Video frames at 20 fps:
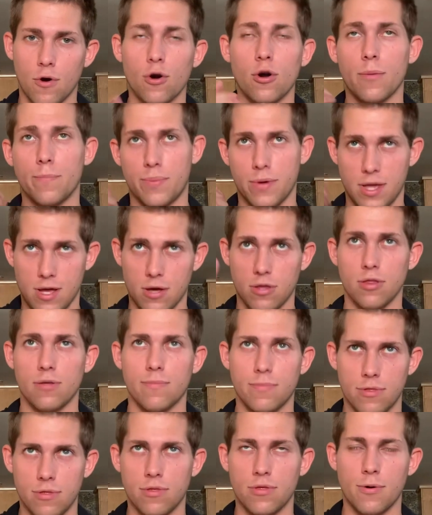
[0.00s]
or be
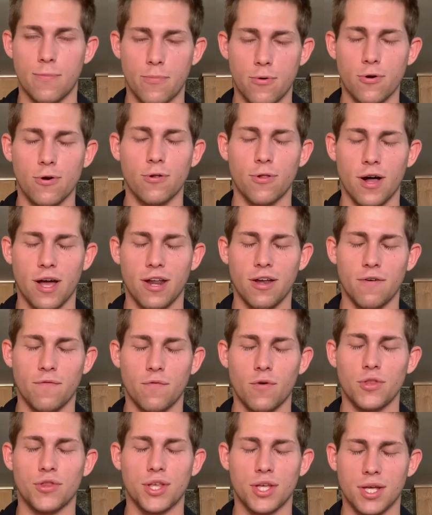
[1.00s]
on the borderline of
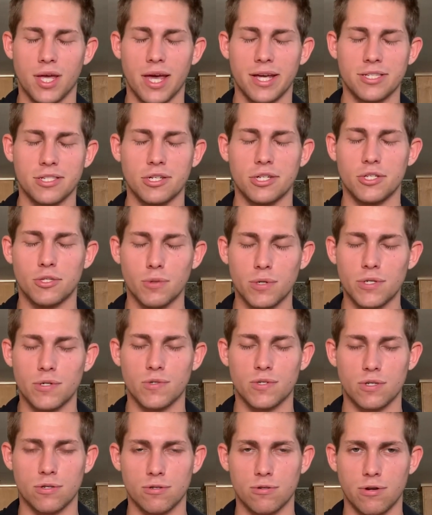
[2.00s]
what the Exedy twin
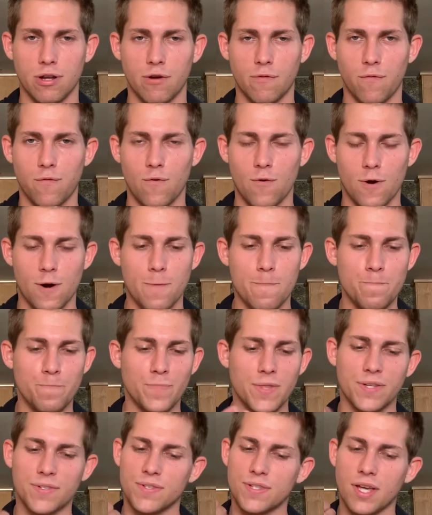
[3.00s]
disc is rated for.
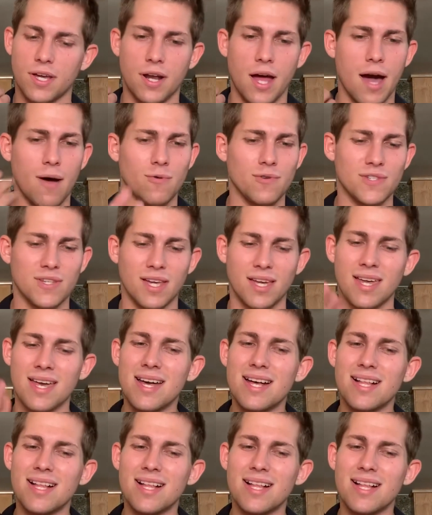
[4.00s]
Instead, I was like,